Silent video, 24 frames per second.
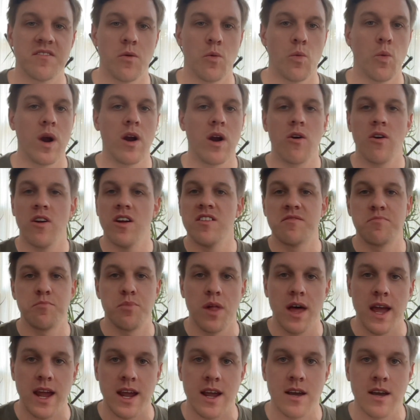Where is
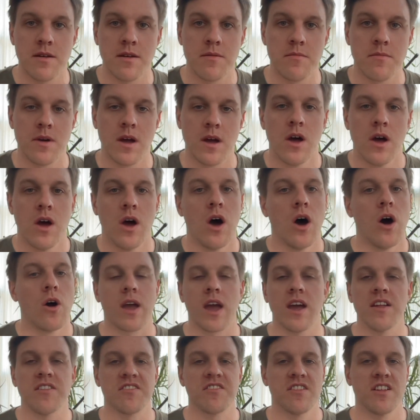blank? Okay,
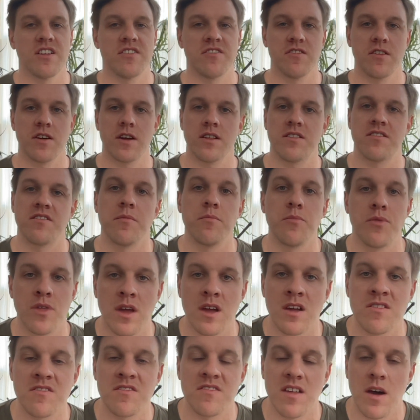so let's look at some
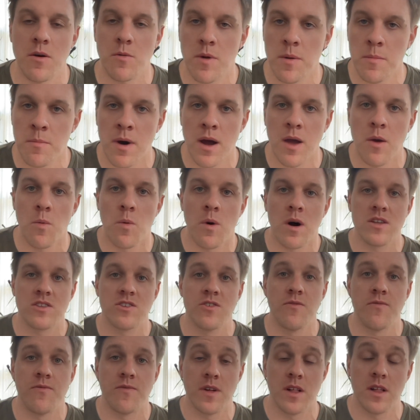things that we might want to
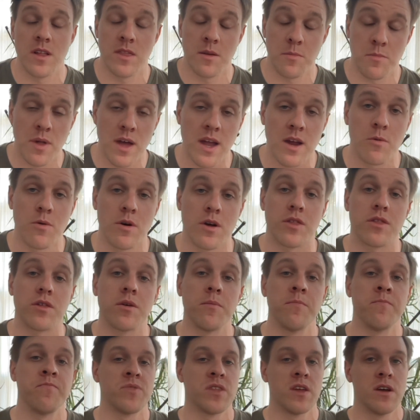fill in the blank with.
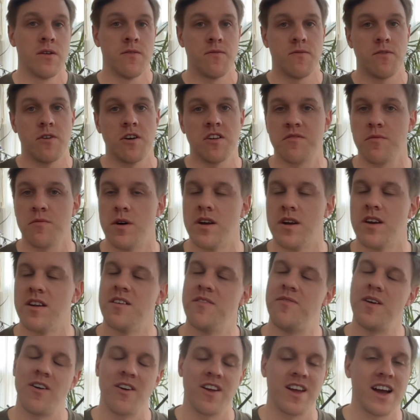First one,
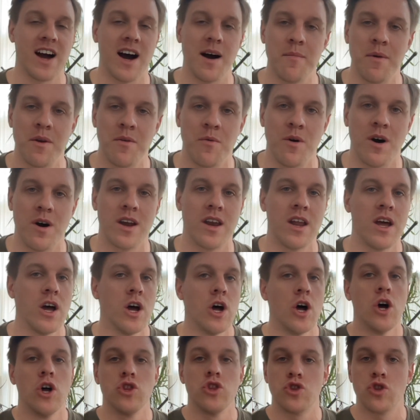very common one,
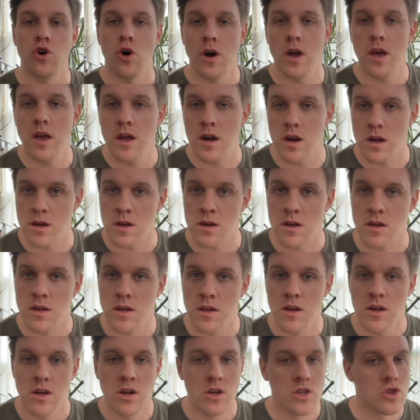toire.
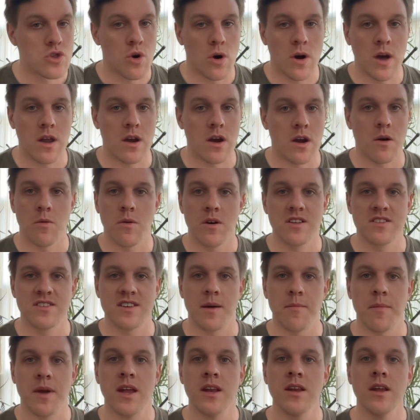Toire, what does that
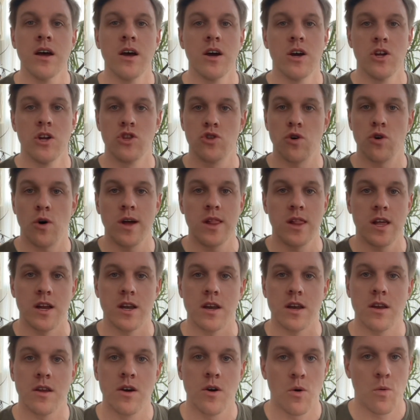mean? Toilet.
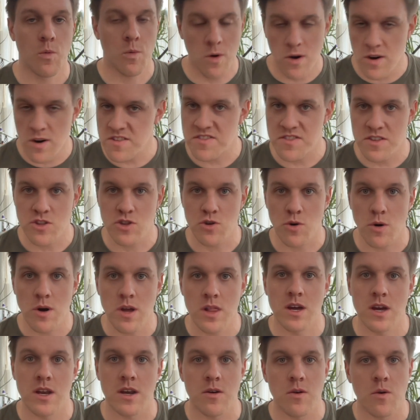Where's the
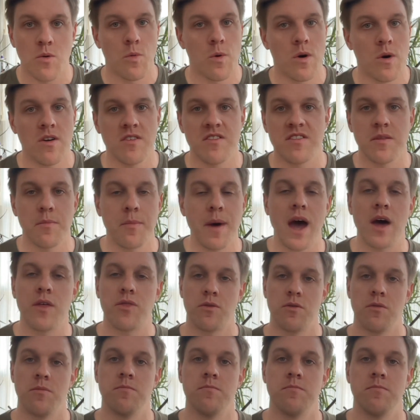toilet? Where's the bathroom?